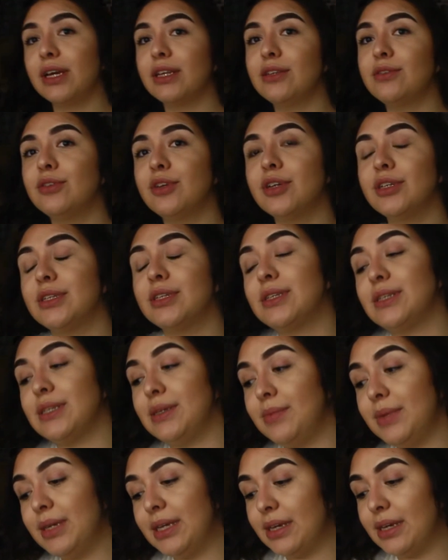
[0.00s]
To do not see
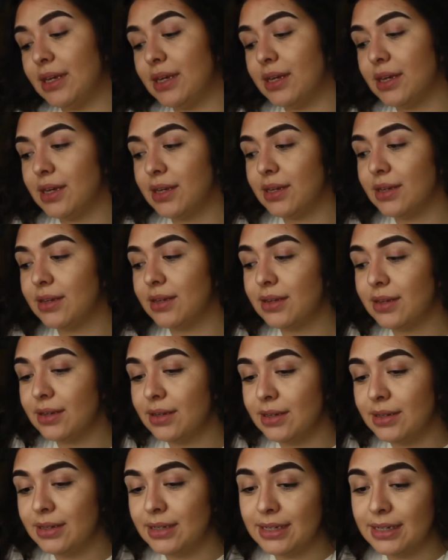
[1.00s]
me
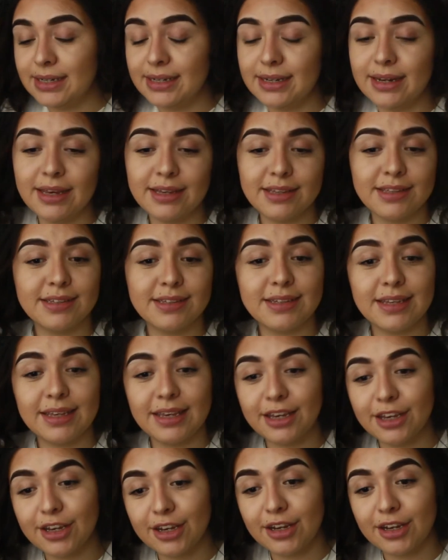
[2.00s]
next
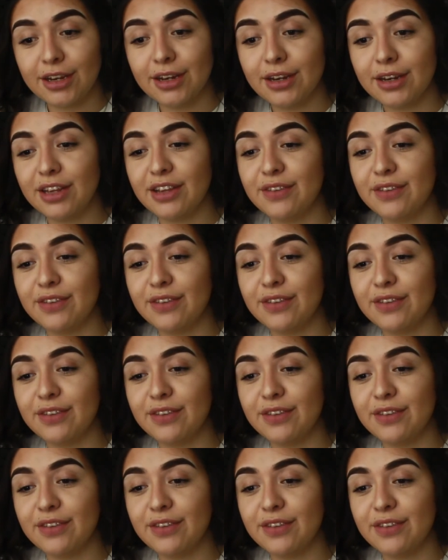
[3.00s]
year